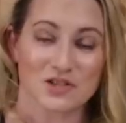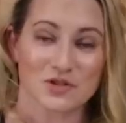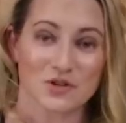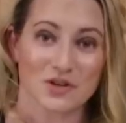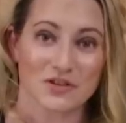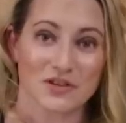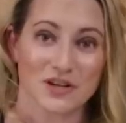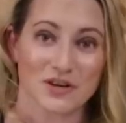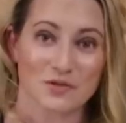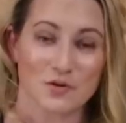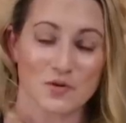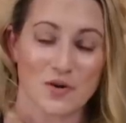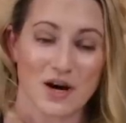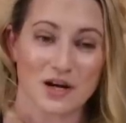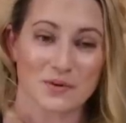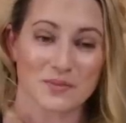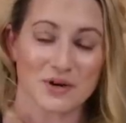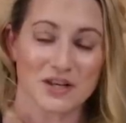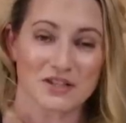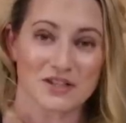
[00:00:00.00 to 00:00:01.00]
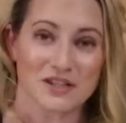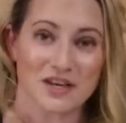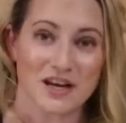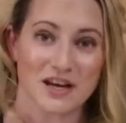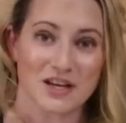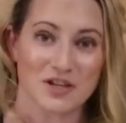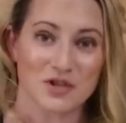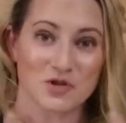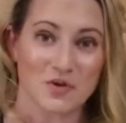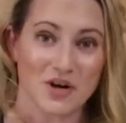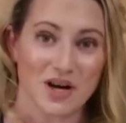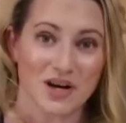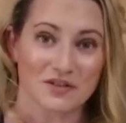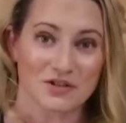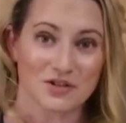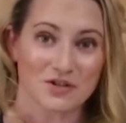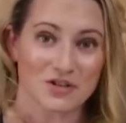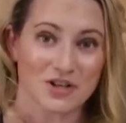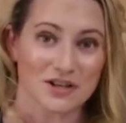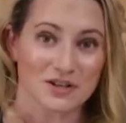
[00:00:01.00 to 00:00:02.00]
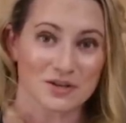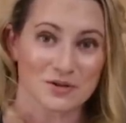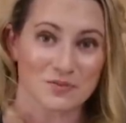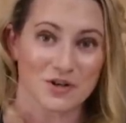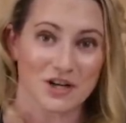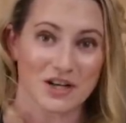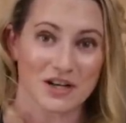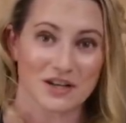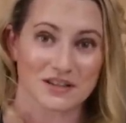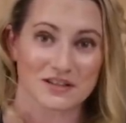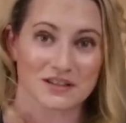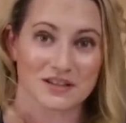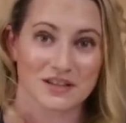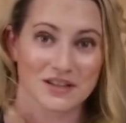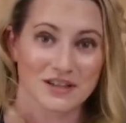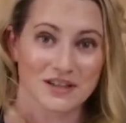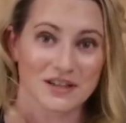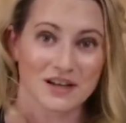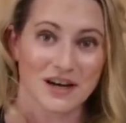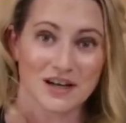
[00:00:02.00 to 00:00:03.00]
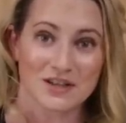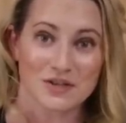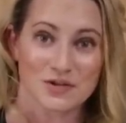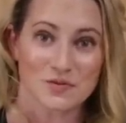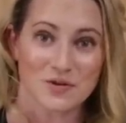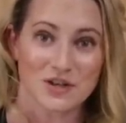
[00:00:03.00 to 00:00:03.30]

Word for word: So I'll never recommend, say, hey, you have to try this product. I just